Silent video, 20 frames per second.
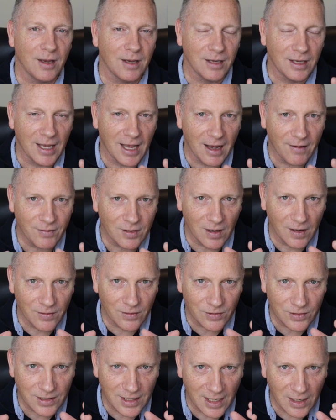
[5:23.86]
you have to
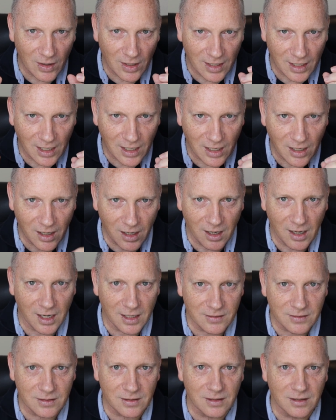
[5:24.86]
understand the
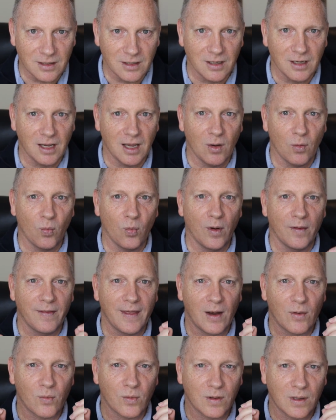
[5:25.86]
cost and what
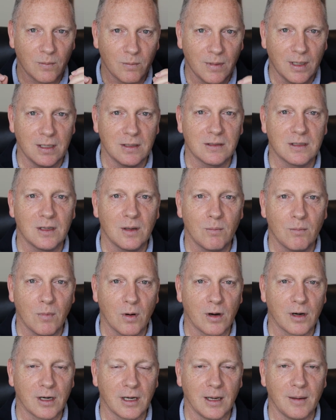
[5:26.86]
that really means in the
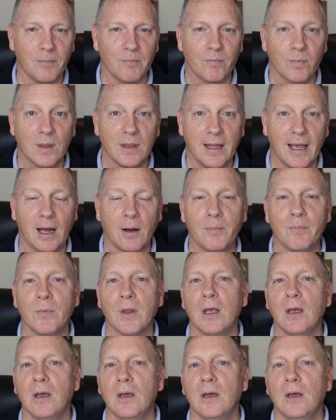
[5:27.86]
market. Now,
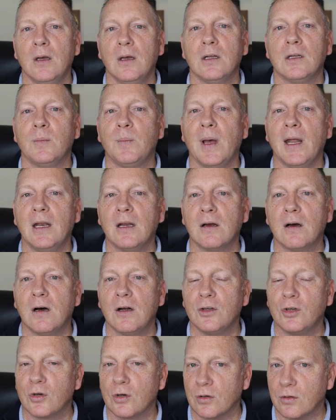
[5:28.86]
depending
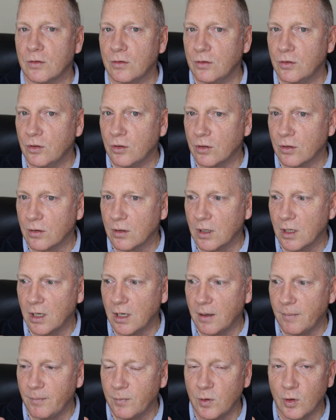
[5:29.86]
on your
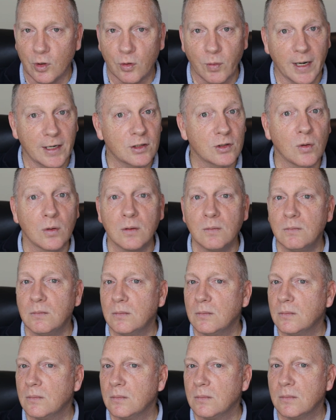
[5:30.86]
credit score,
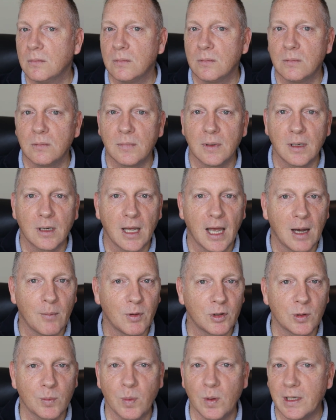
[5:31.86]
how
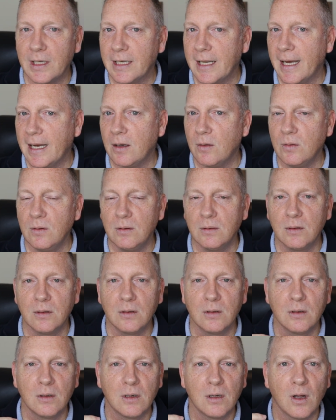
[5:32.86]
much you're putting down,
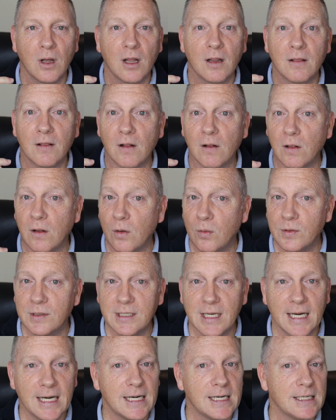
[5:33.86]
the loan
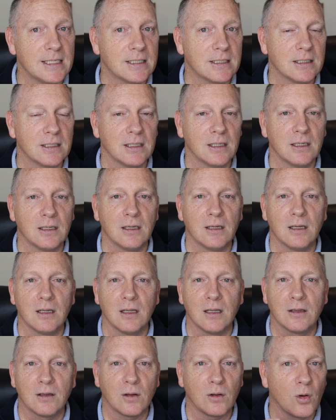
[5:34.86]
size,
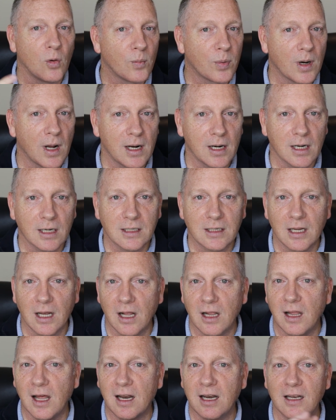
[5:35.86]
the loan product,
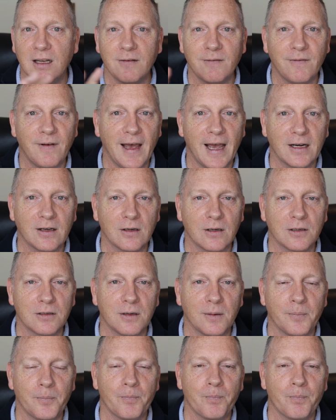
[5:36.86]
a lot of different factors,